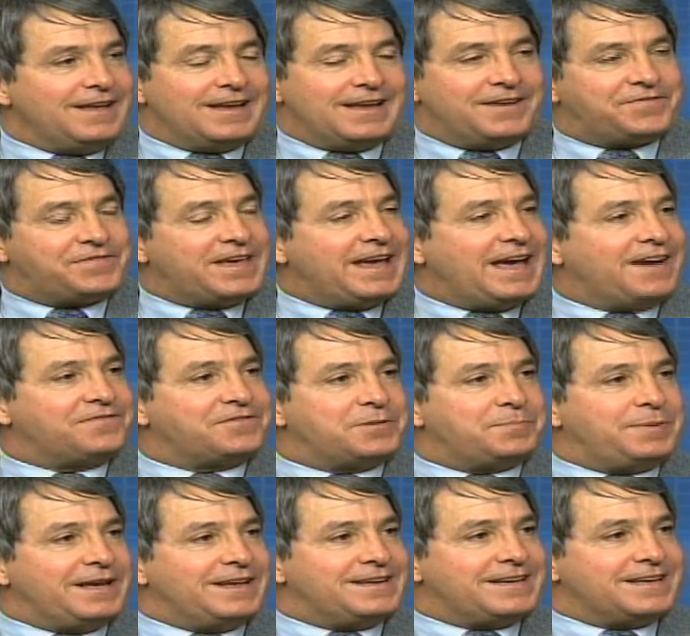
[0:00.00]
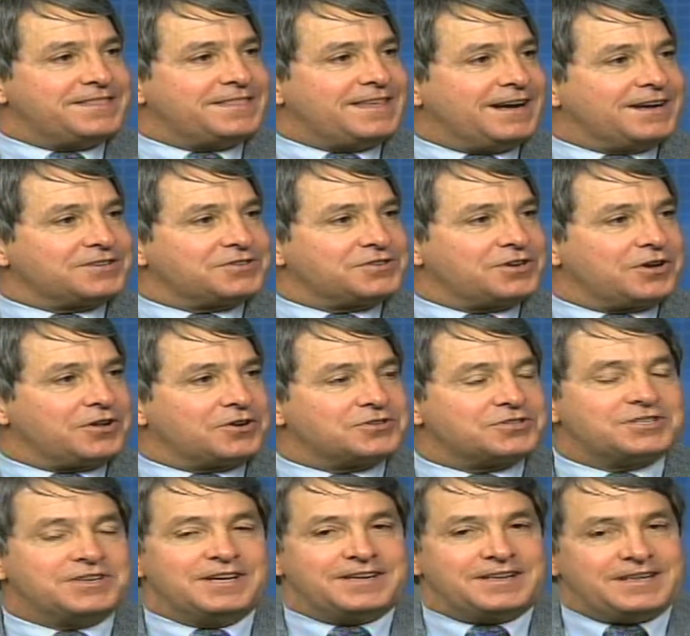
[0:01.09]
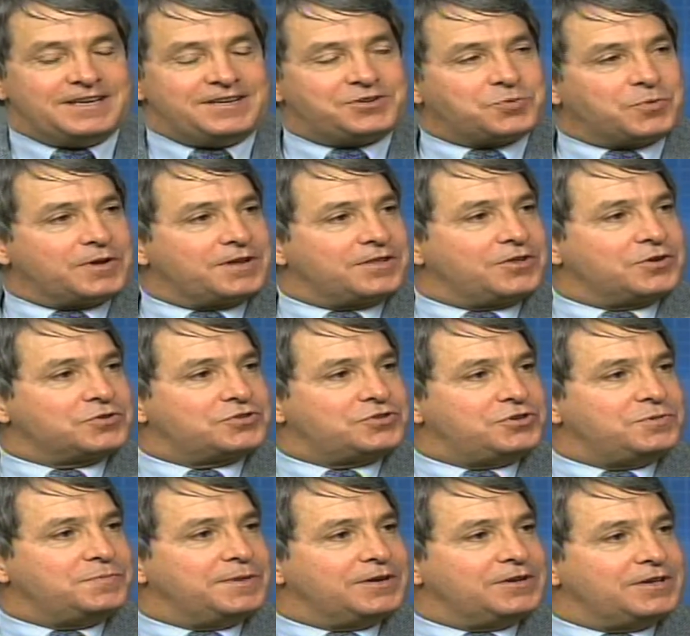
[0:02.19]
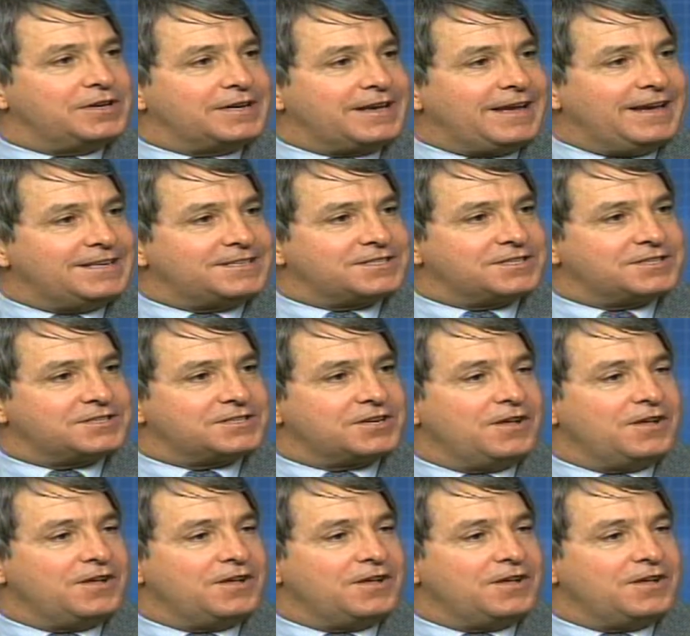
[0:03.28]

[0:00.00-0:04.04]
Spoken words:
If they have to pay $10,000 to each one of those 2 million cases,